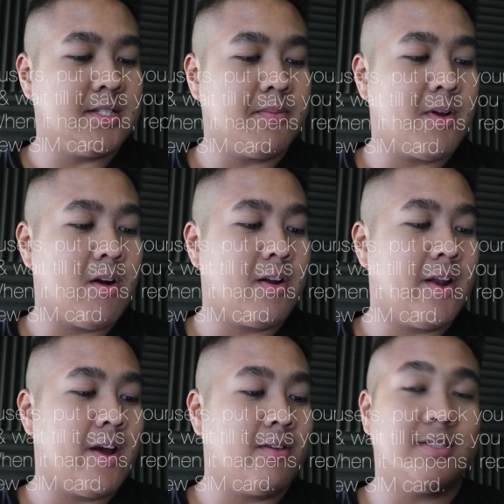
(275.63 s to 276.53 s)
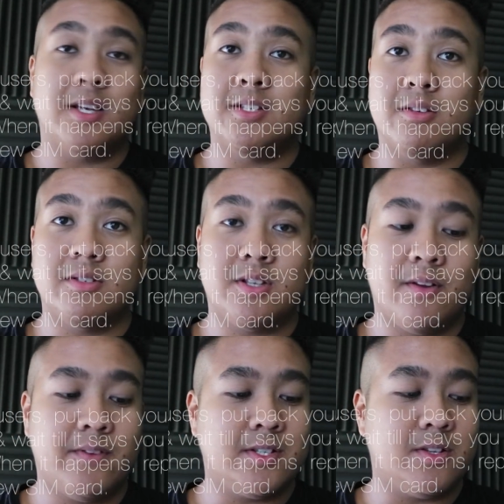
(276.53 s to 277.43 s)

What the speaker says: SIM card and now it says no service.